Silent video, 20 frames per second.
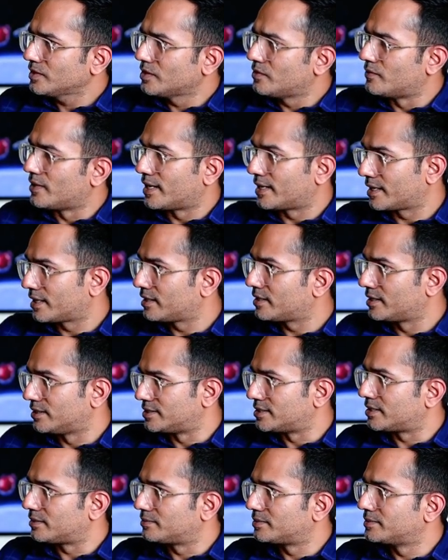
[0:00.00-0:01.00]
wearing a
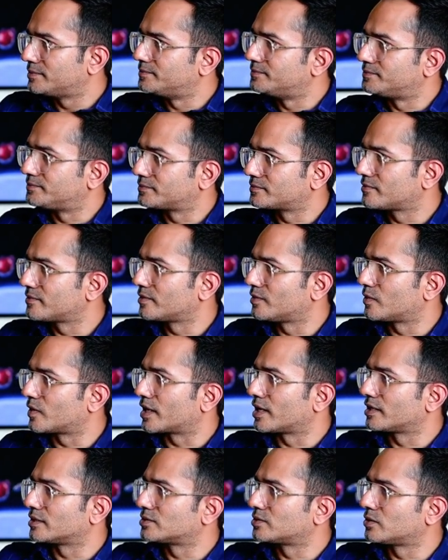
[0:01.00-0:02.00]
hijab.
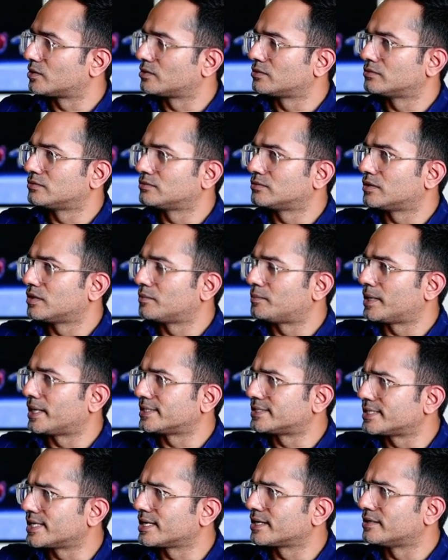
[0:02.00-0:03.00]
Okay, so by
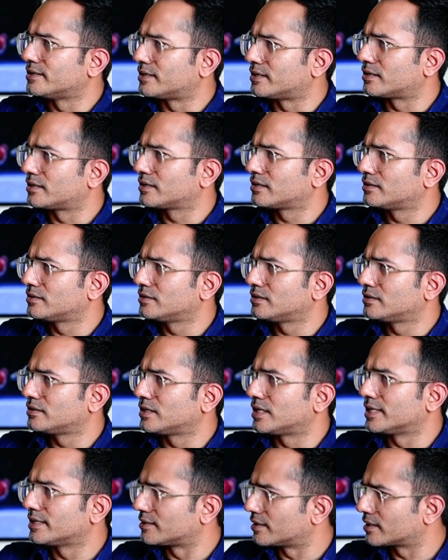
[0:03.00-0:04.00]
seeing her,
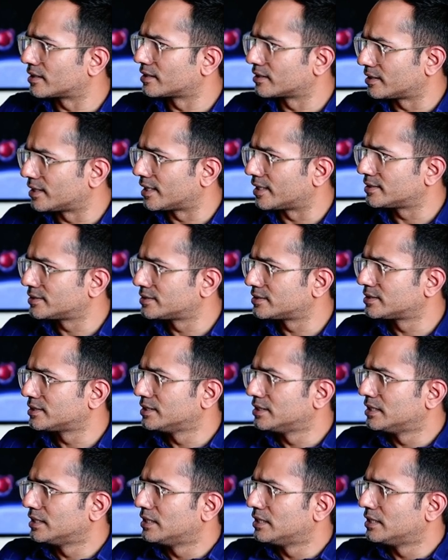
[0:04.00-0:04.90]
he recognized,